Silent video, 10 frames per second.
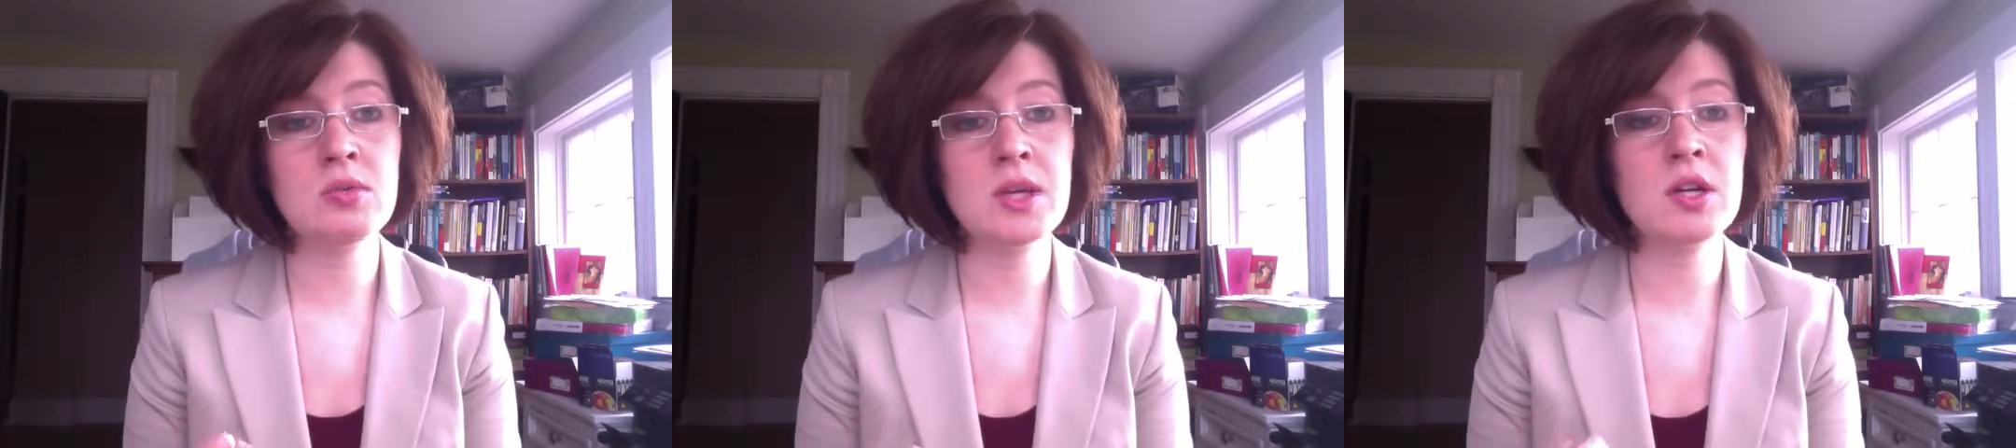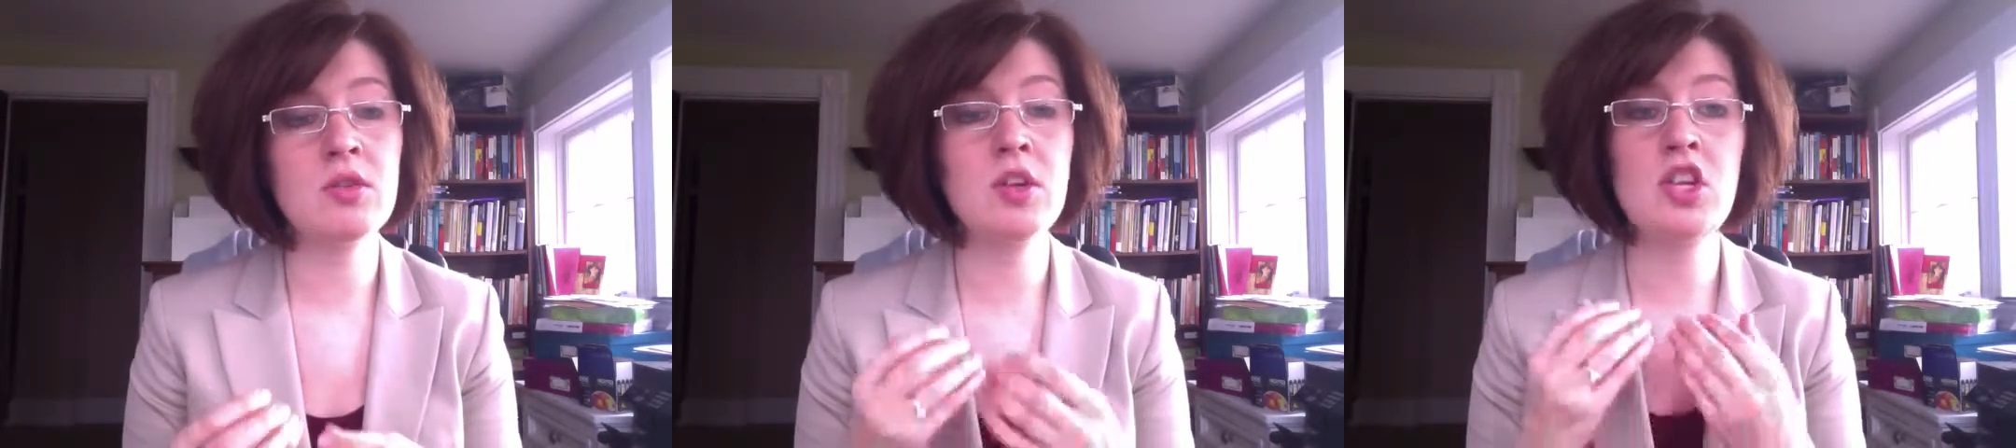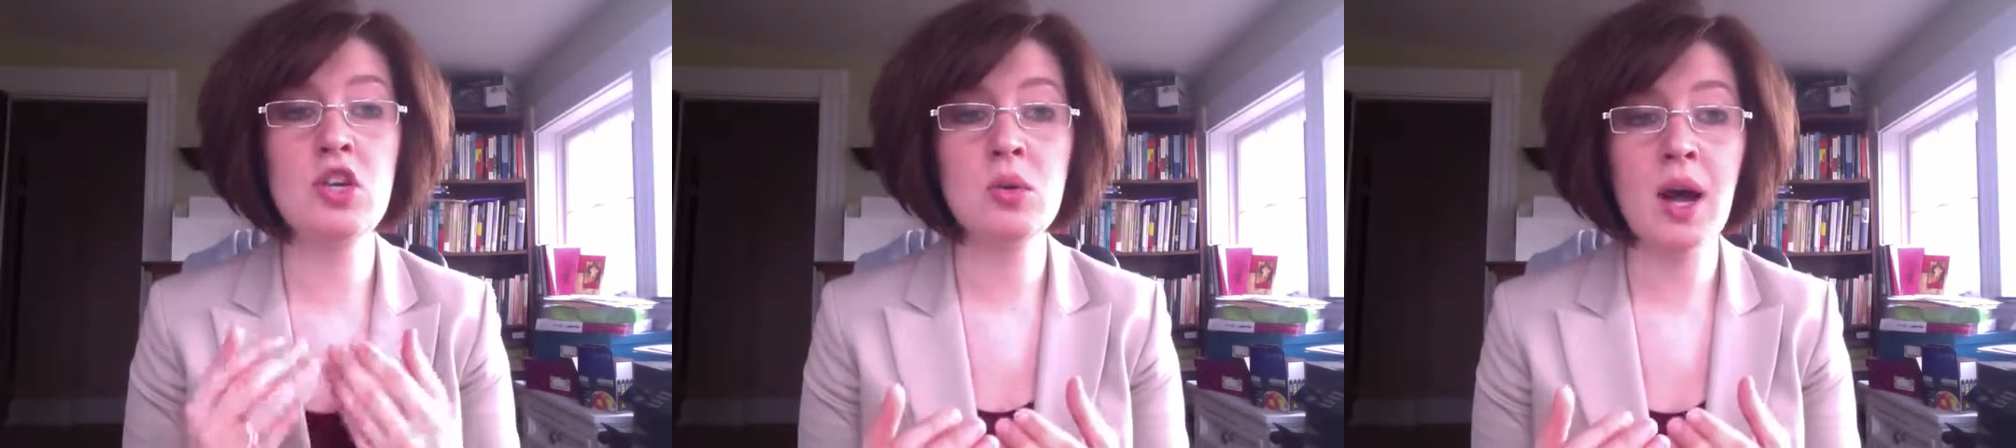reader that
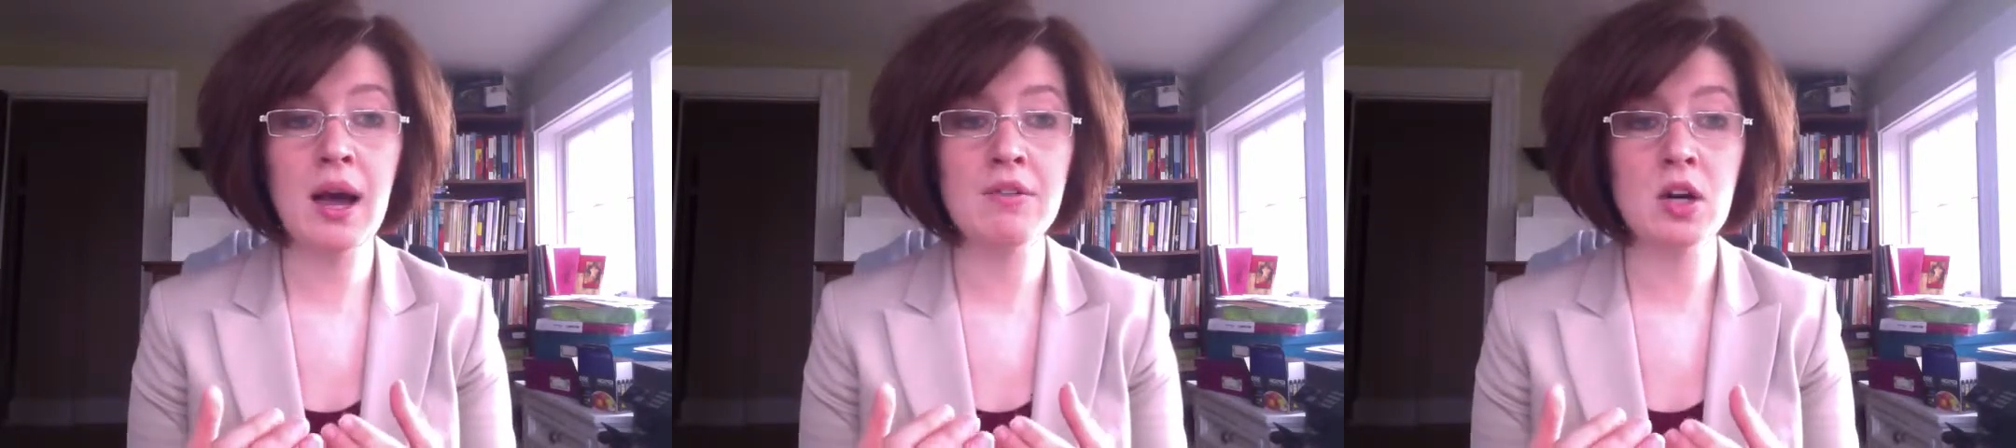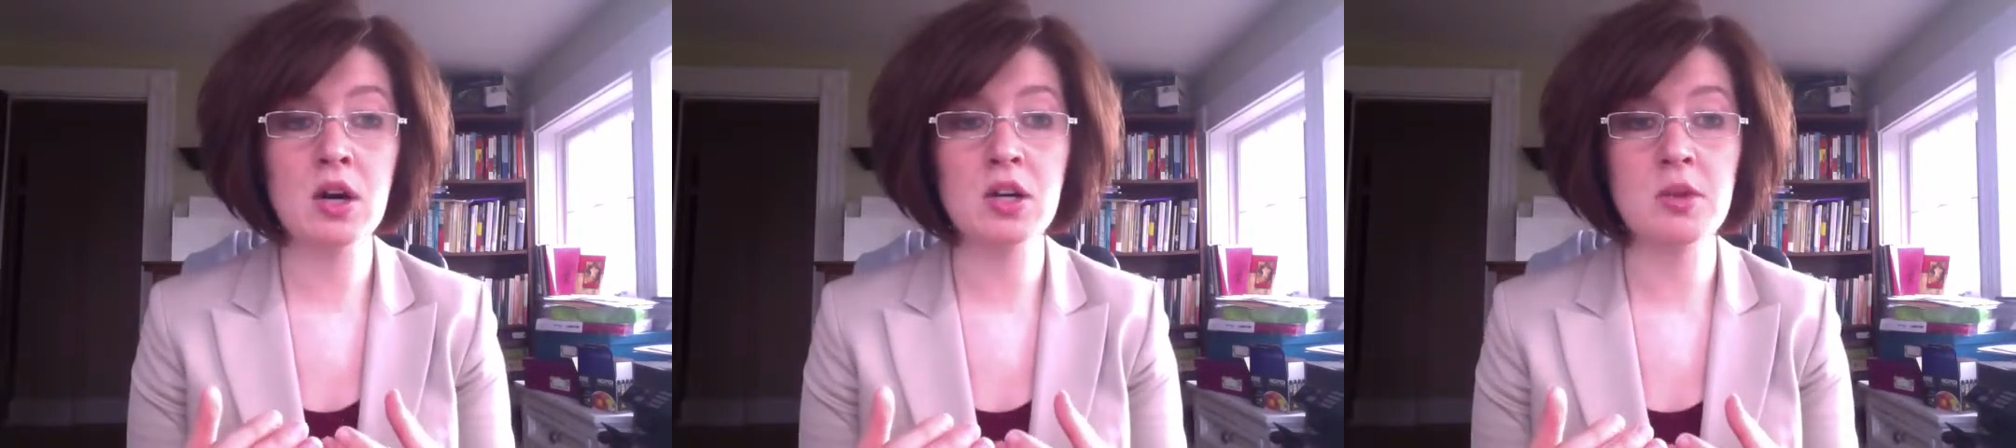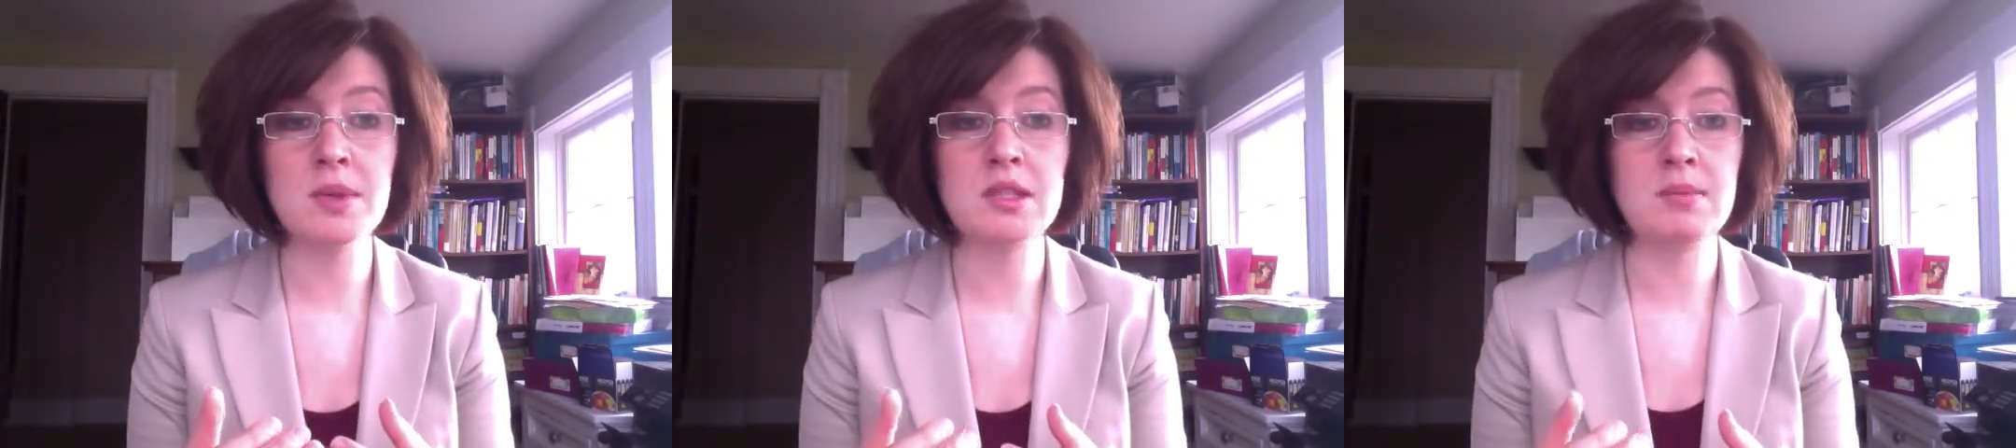you have an
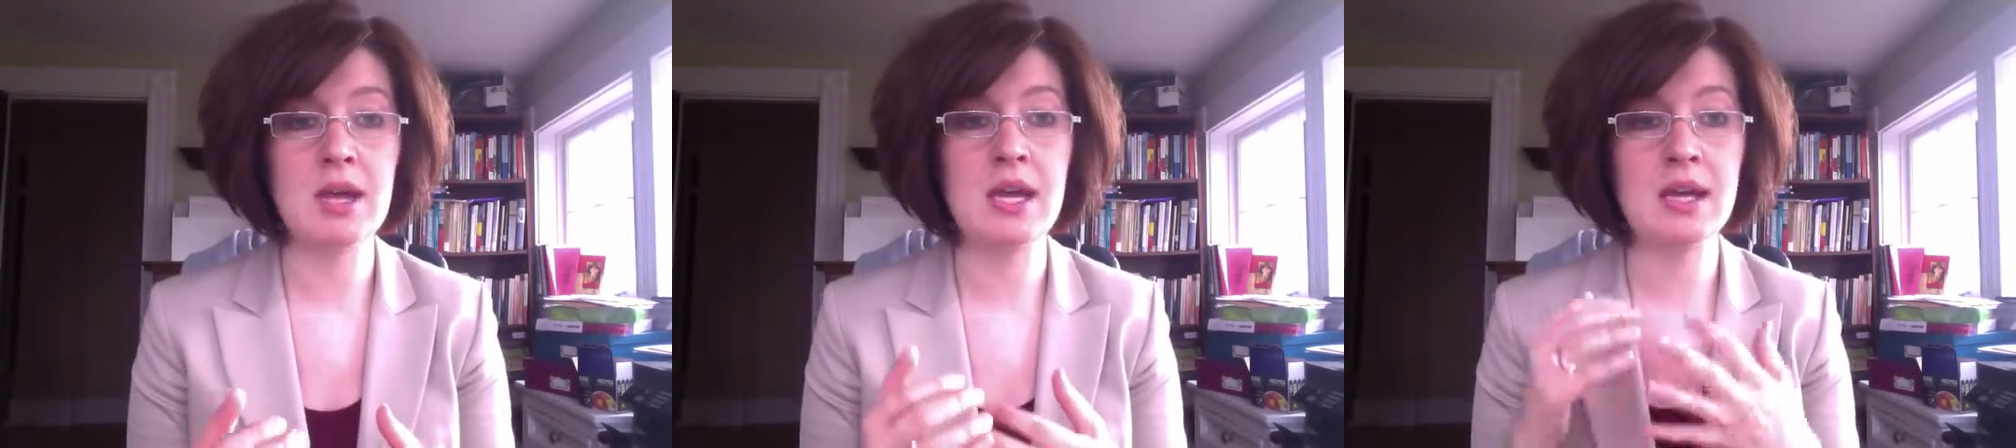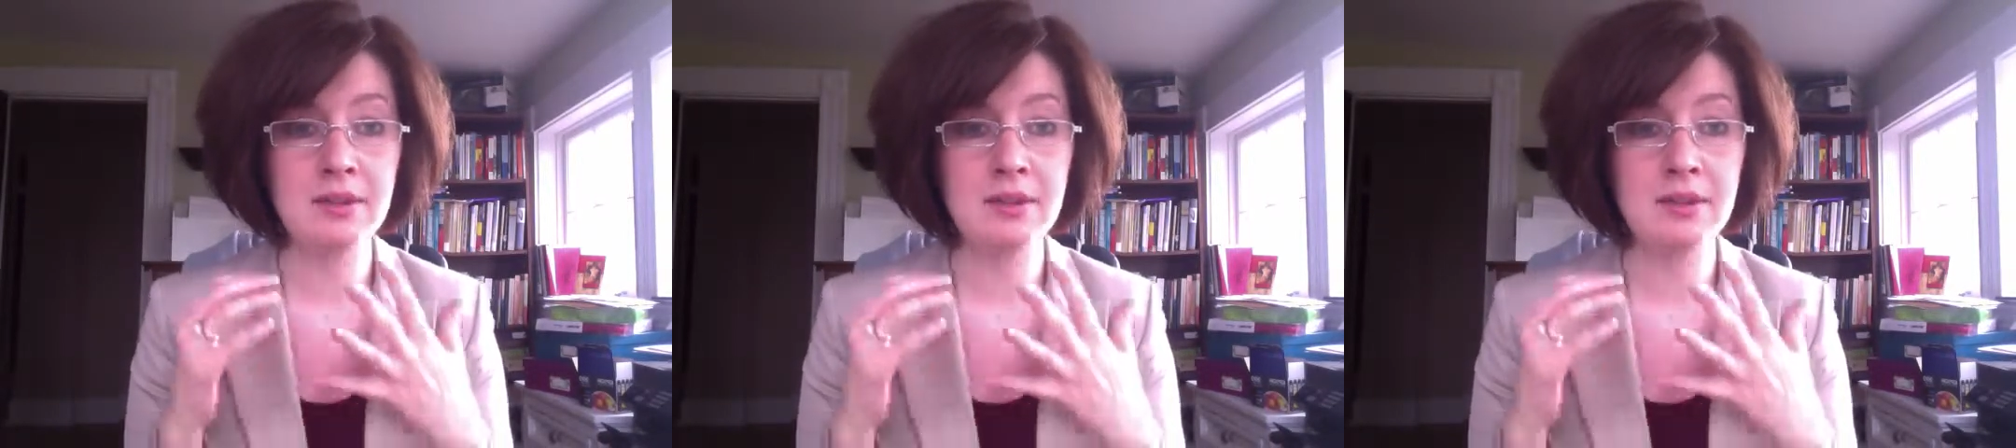argument to make